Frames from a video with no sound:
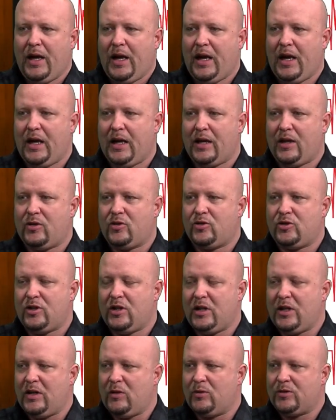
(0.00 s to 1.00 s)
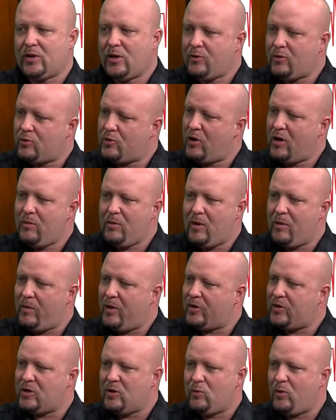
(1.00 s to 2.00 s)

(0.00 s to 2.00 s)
and she was under treatment but she